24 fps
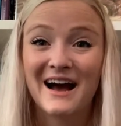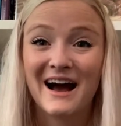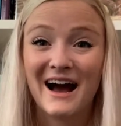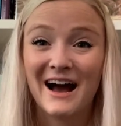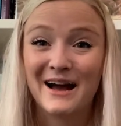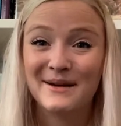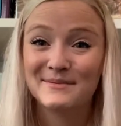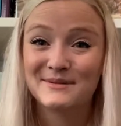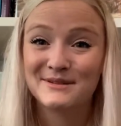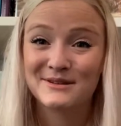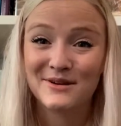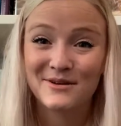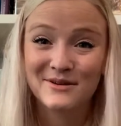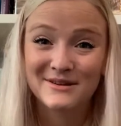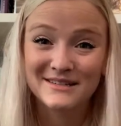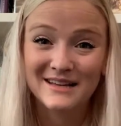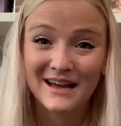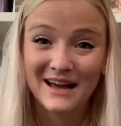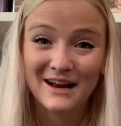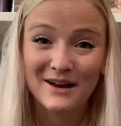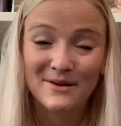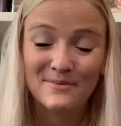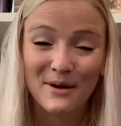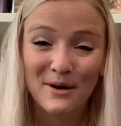I'm so
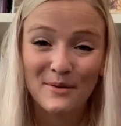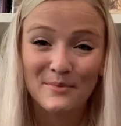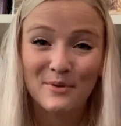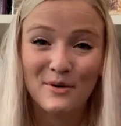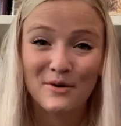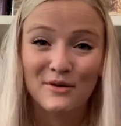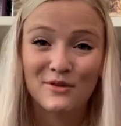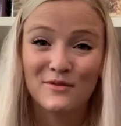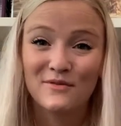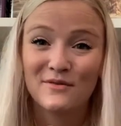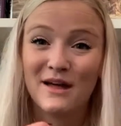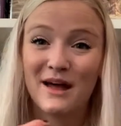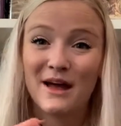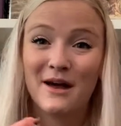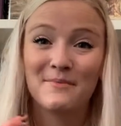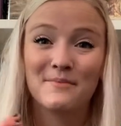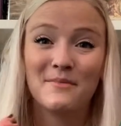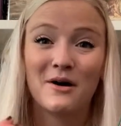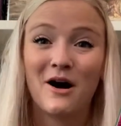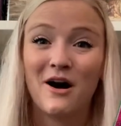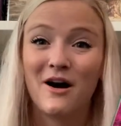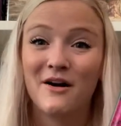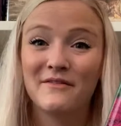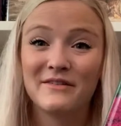excited about both of
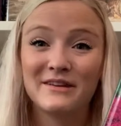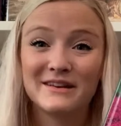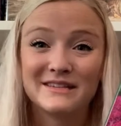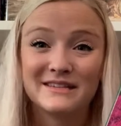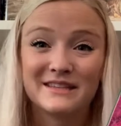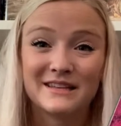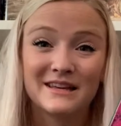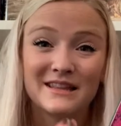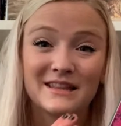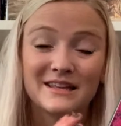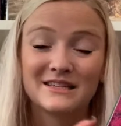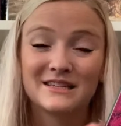them. Obviously,